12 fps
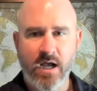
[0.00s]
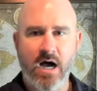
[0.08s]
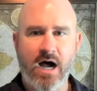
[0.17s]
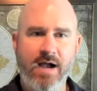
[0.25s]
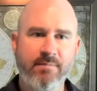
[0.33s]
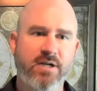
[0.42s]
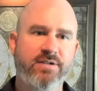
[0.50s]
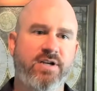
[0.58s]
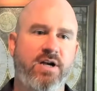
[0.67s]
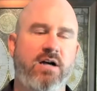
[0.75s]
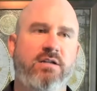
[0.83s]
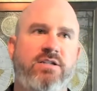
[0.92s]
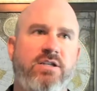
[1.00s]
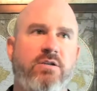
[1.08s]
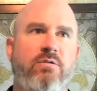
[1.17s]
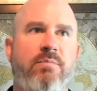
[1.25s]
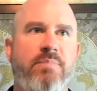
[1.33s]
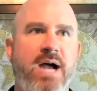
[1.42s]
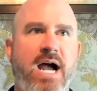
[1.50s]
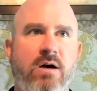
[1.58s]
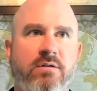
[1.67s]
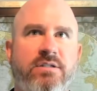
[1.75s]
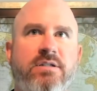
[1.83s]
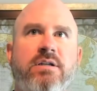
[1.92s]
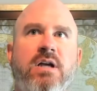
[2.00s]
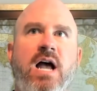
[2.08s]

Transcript: I'm going to talk to you about